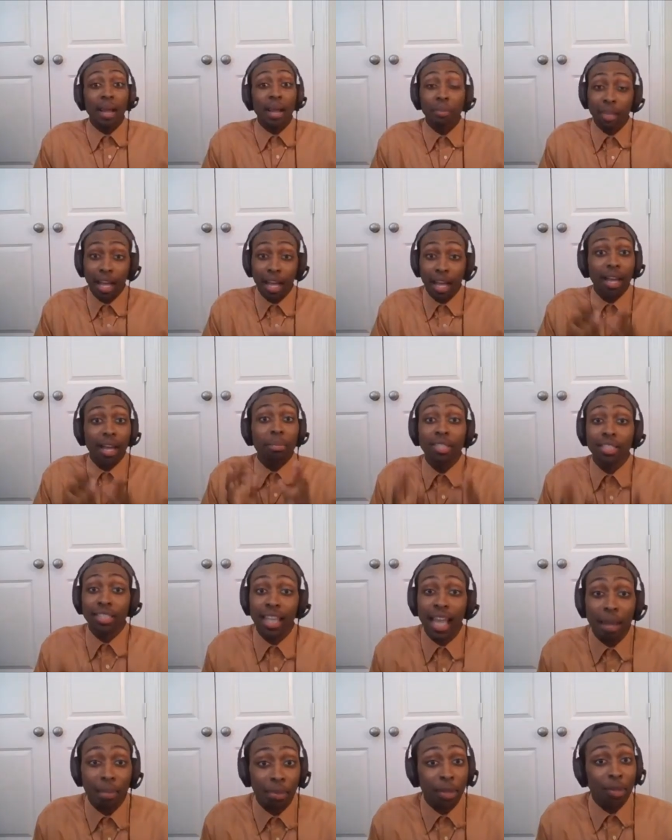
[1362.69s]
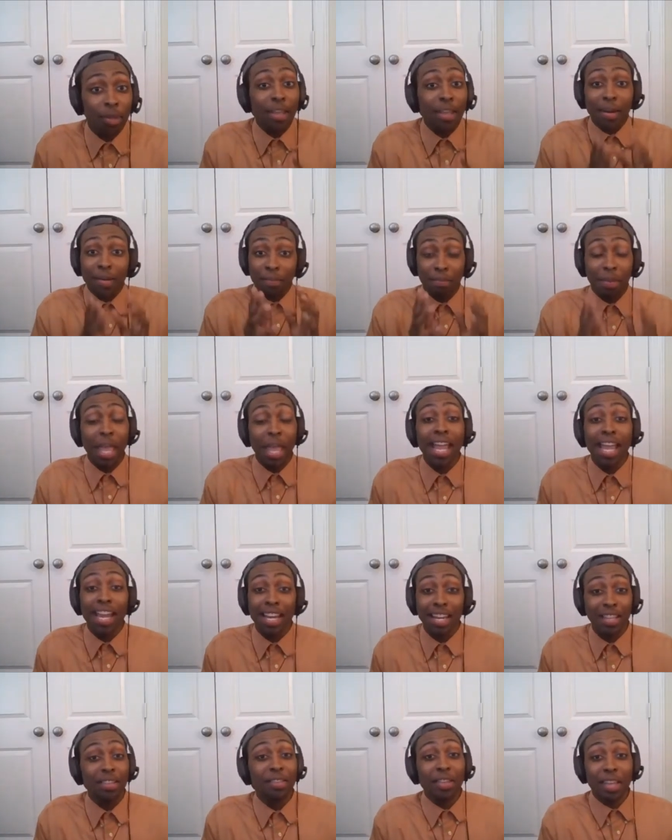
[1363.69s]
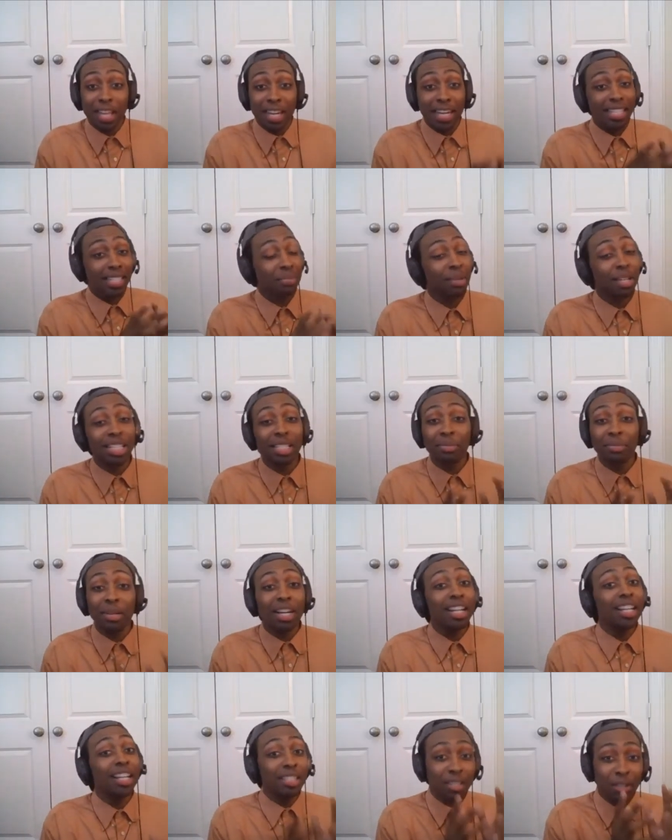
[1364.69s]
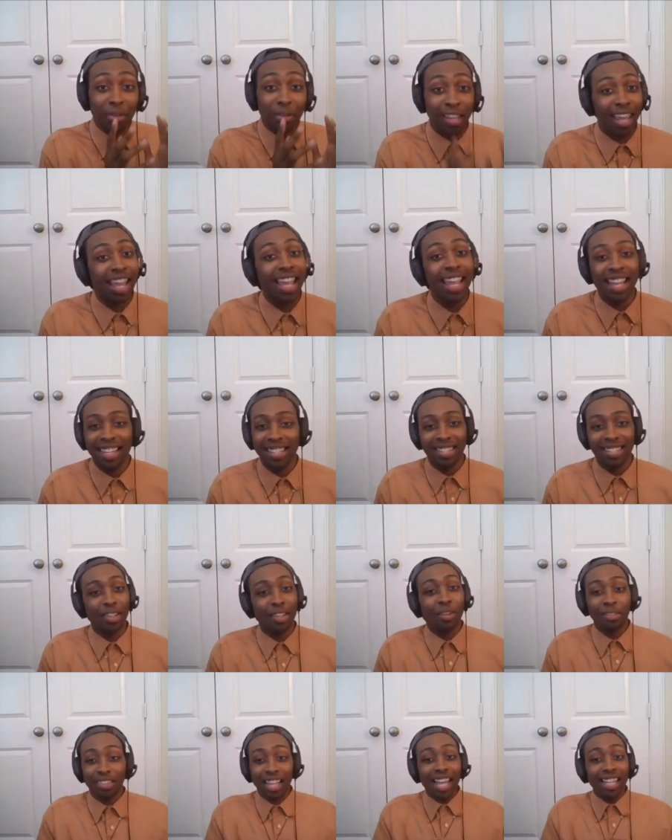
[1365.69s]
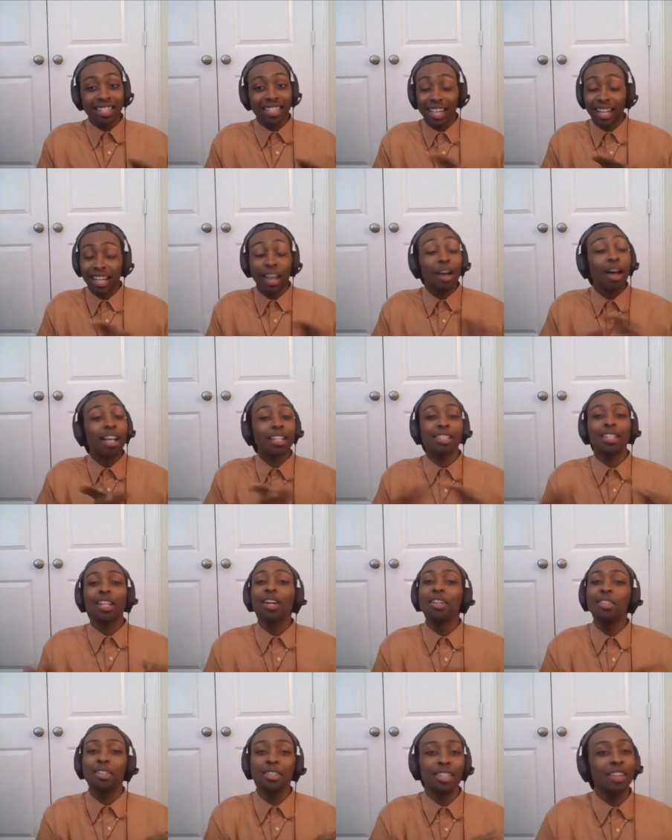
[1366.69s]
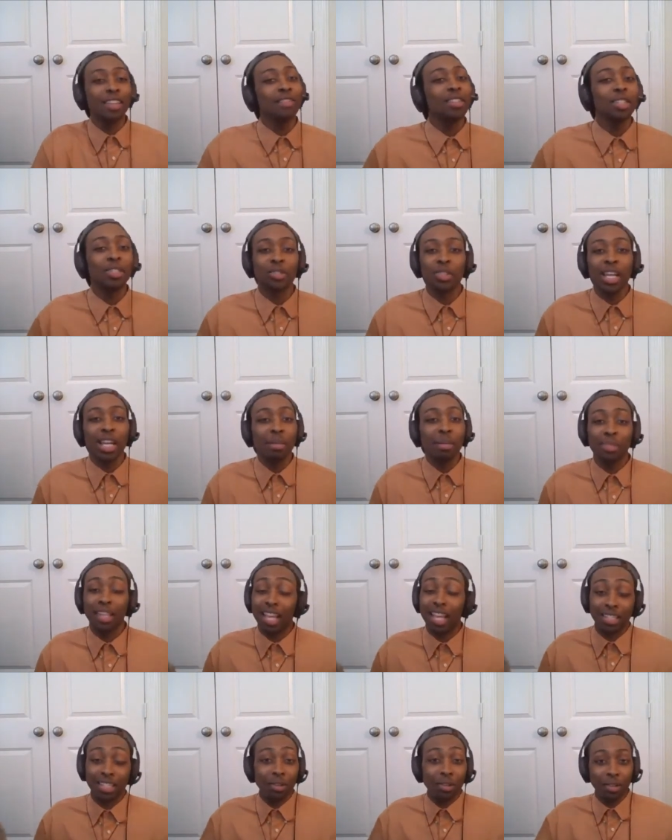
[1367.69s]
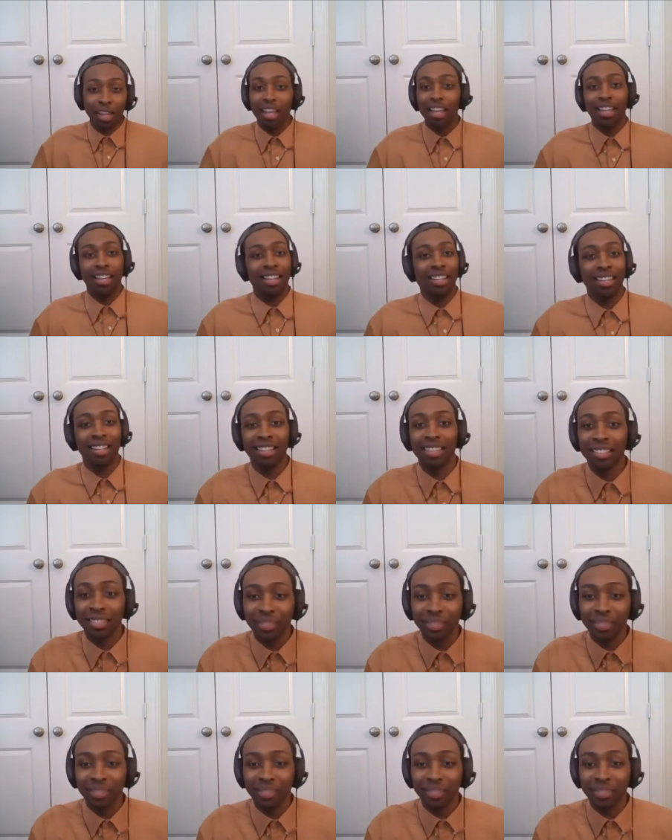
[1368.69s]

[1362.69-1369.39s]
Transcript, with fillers: I'm, and I'm just happy you're getting paid and you're getting as much money as you can. So that's as long as you're living the dream, that's okay.